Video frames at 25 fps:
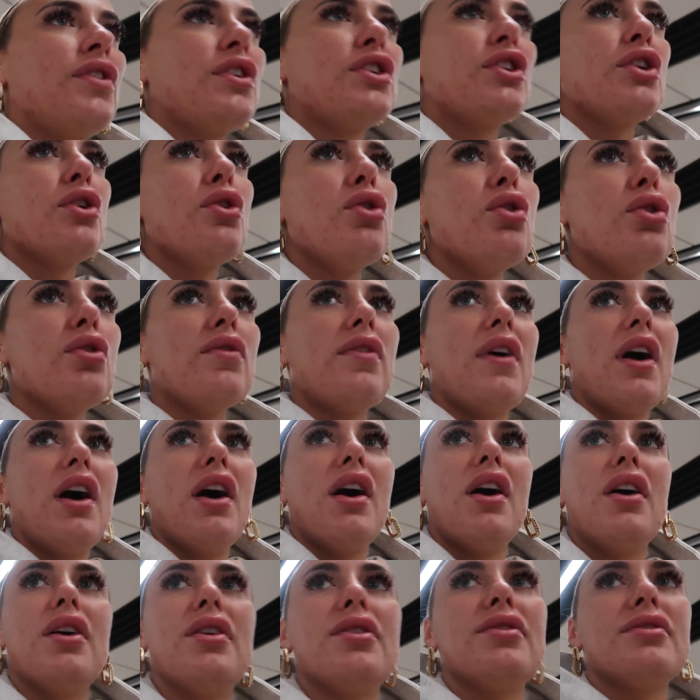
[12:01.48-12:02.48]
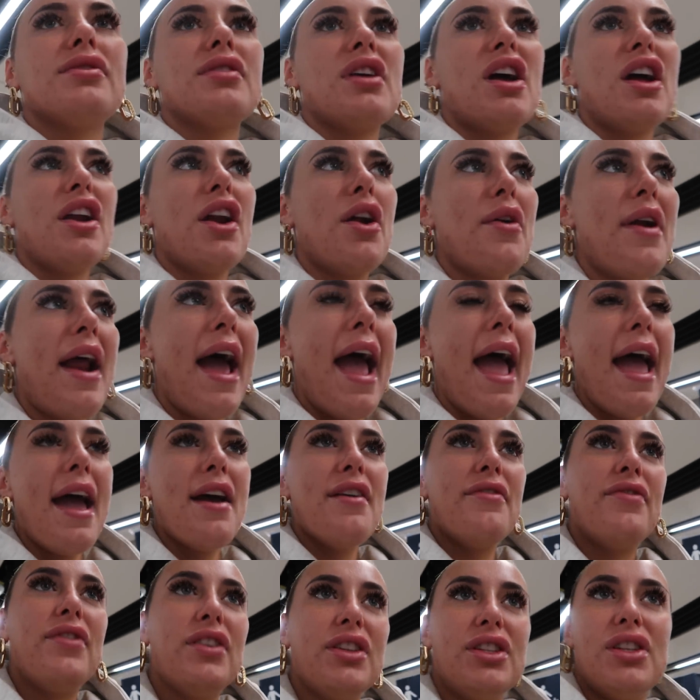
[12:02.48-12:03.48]
For euros, bad, I don't
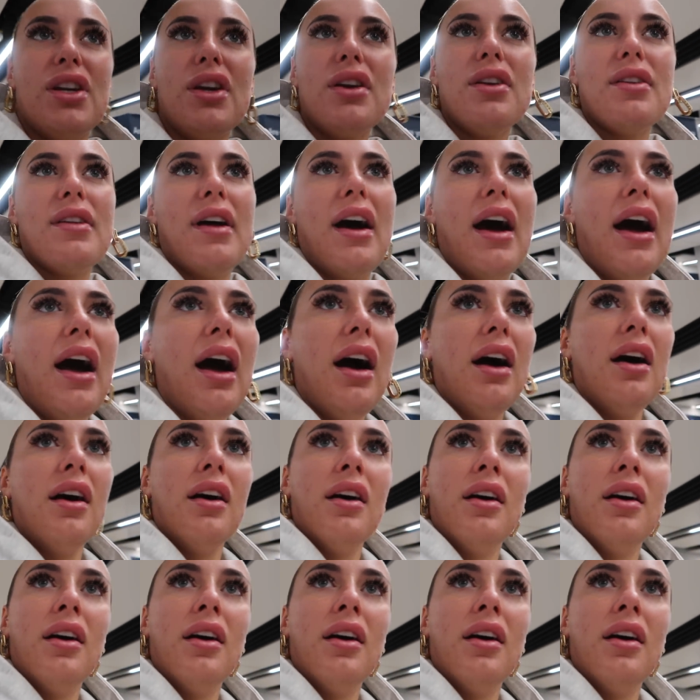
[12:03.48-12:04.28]
ever do that.